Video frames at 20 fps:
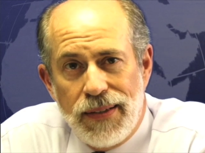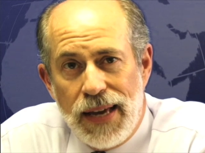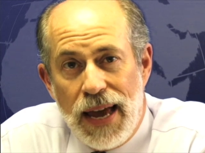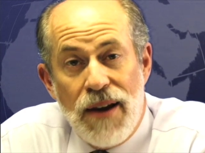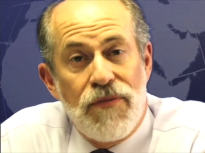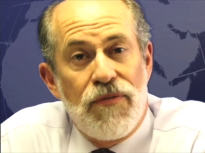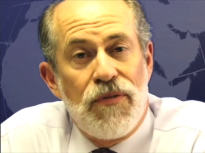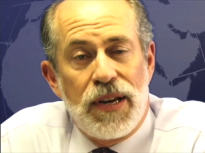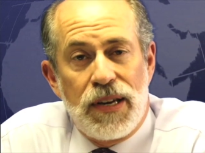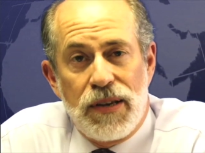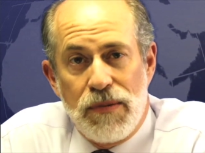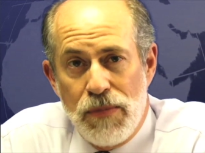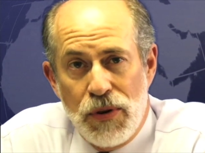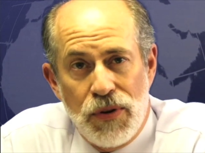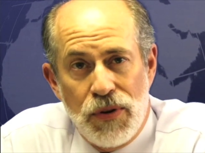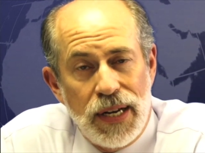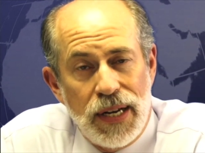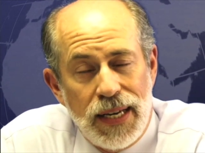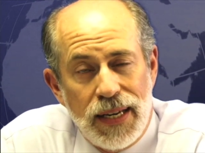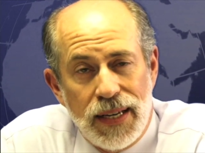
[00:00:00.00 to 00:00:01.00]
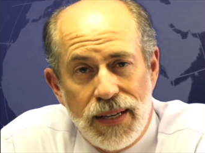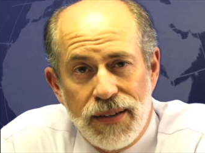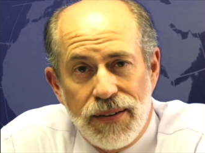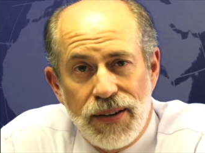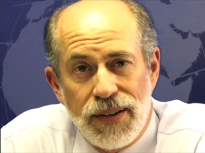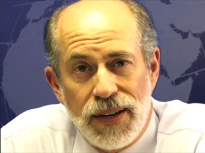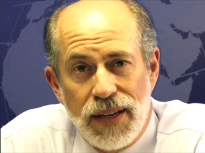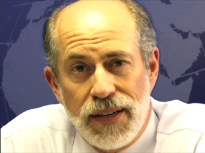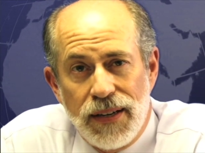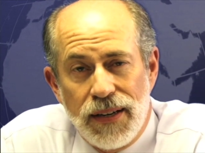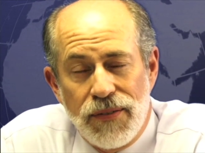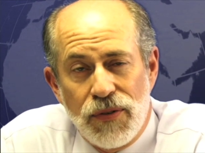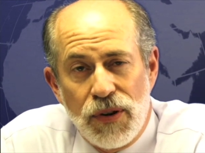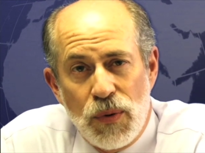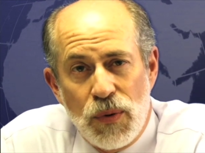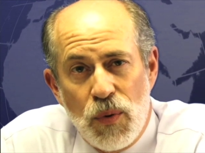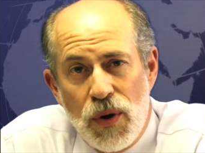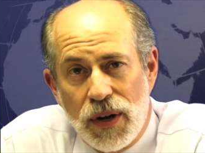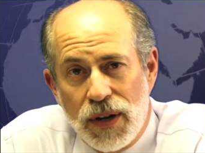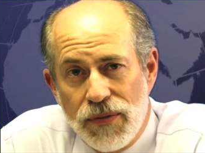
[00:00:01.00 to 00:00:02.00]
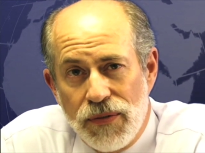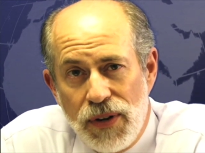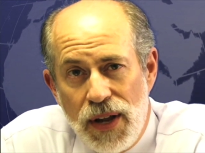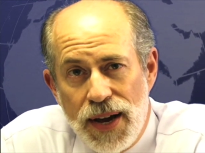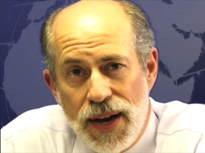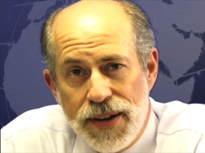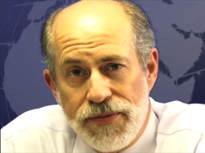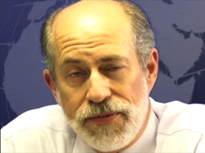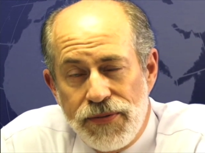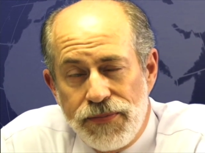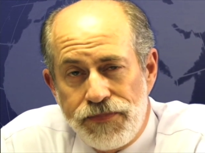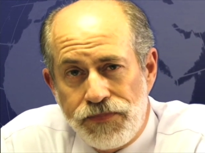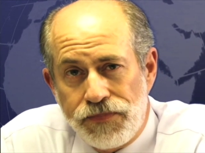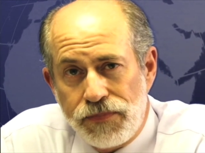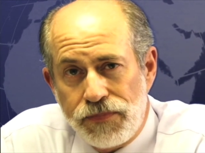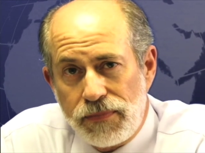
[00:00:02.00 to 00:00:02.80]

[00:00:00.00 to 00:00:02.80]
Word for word: every community and, and every walk of life.